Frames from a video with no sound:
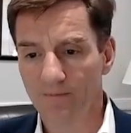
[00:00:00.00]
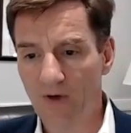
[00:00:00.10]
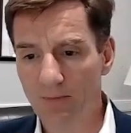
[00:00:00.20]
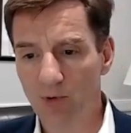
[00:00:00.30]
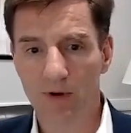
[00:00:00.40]

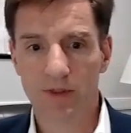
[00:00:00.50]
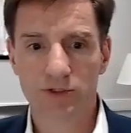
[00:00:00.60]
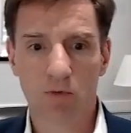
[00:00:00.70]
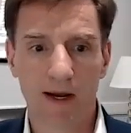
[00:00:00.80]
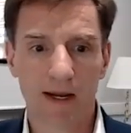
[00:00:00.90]
February the
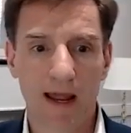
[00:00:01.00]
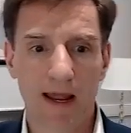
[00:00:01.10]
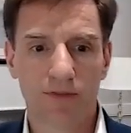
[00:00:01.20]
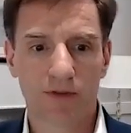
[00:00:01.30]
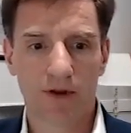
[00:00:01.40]

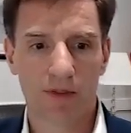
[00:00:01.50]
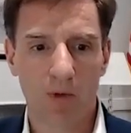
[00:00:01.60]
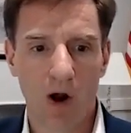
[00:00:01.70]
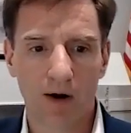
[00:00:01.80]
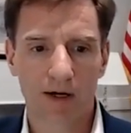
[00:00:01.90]
28th, you know, the
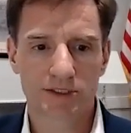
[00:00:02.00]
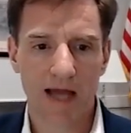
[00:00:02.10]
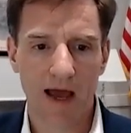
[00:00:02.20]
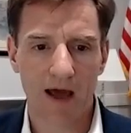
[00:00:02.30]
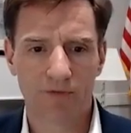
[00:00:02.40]
market is
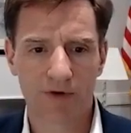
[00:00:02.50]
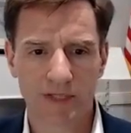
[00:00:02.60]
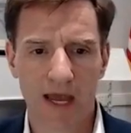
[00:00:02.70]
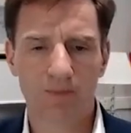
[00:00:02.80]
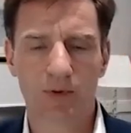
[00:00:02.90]
down over
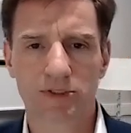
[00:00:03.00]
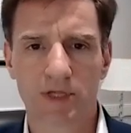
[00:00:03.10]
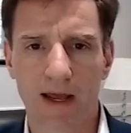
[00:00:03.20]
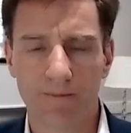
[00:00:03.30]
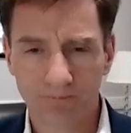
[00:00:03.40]

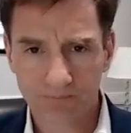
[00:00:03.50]
10%.